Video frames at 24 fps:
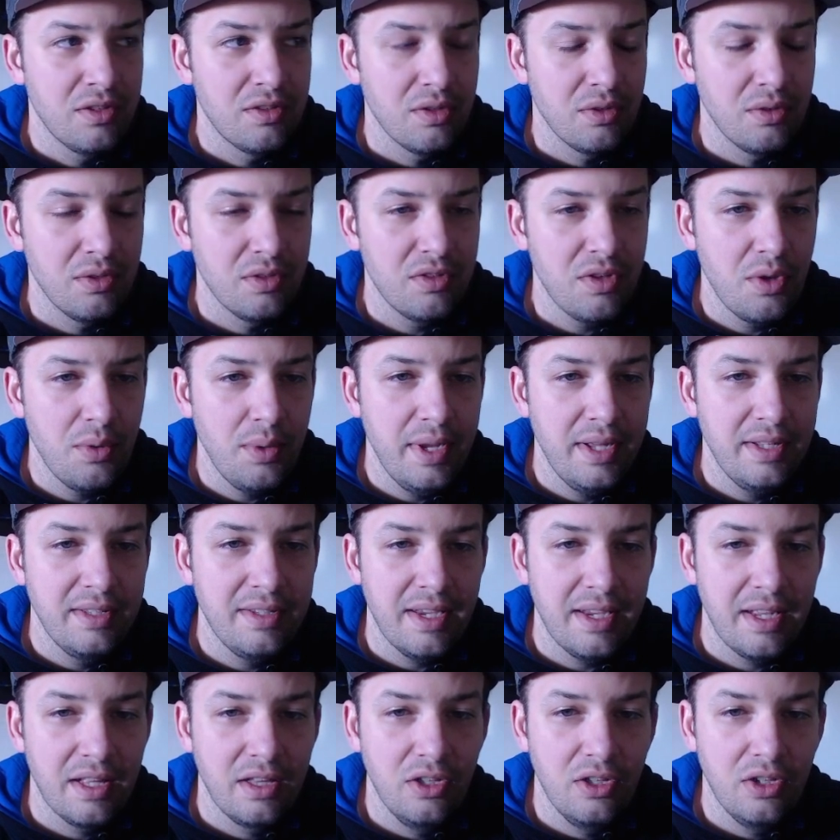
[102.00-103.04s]
So let's go ahead and
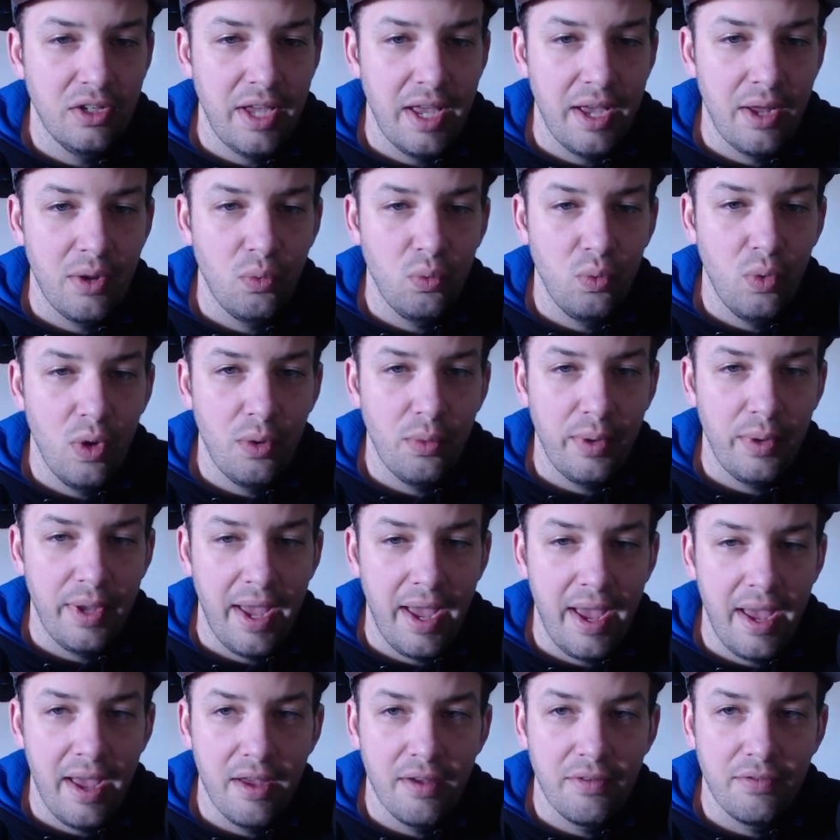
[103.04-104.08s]
take a look at what we
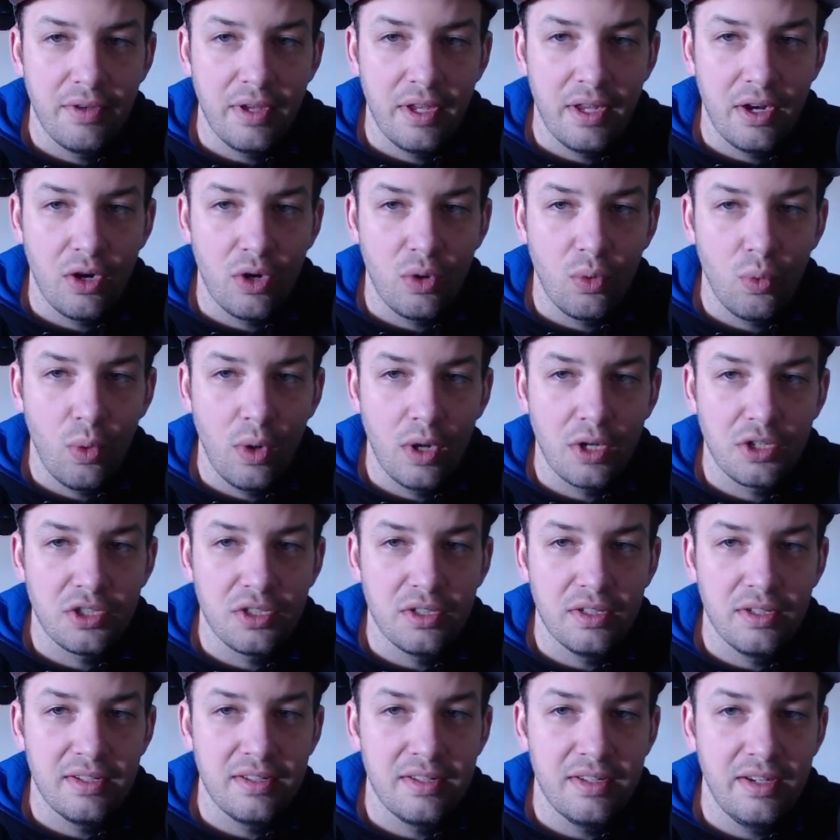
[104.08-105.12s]
have in our
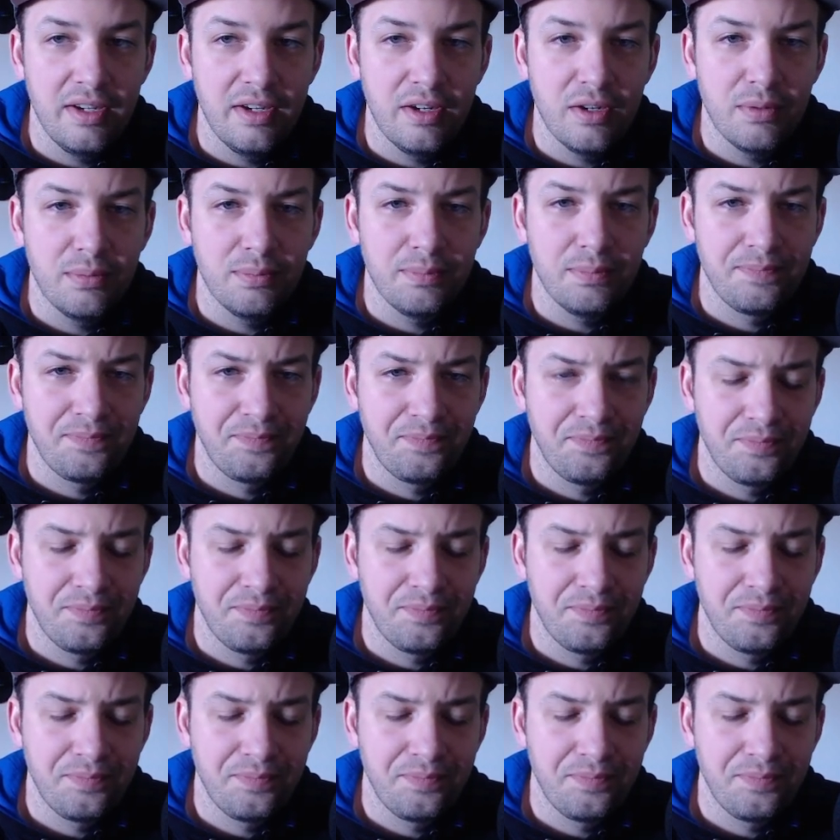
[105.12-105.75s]
watch list here.